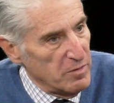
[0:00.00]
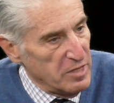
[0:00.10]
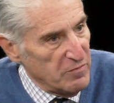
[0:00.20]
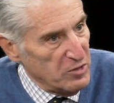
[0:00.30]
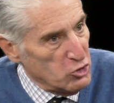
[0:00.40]

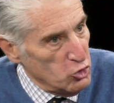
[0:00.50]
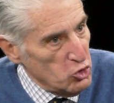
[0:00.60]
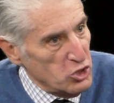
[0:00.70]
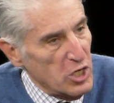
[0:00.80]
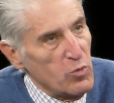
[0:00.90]
the
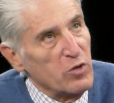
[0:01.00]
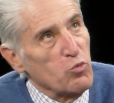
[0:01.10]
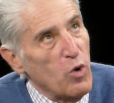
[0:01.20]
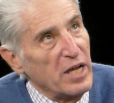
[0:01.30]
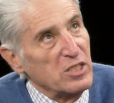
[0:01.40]
fiduciary
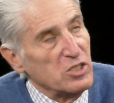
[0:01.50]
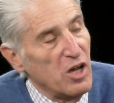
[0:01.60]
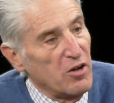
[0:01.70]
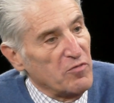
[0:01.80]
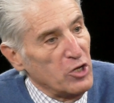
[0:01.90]
rights
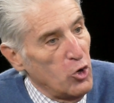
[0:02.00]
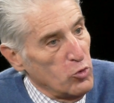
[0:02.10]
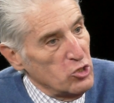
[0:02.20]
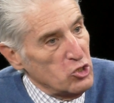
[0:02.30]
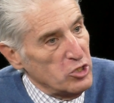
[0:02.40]
of the
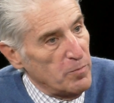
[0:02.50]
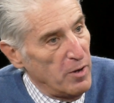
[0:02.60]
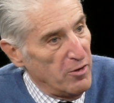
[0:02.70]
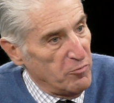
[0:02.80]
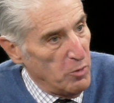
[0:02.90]
ownership
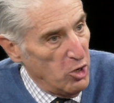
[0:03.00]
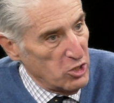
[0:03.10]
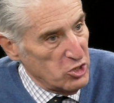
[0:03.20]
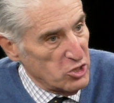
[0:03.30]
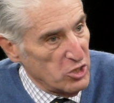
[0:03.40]
of
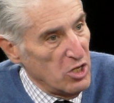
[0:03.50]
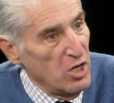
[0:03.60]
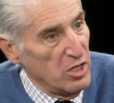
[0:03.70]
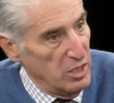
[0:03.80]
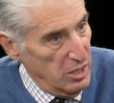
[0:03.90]
Parkchester
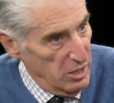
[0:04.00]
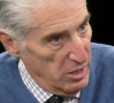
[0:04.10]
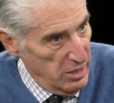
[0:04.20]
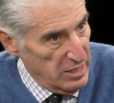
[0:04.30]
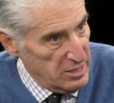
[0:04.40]

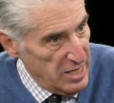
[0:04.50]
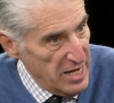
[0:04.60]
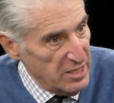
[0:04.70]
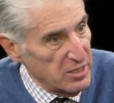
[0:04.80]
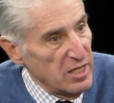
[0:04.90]
uh,
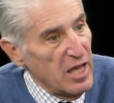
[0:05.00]
intact.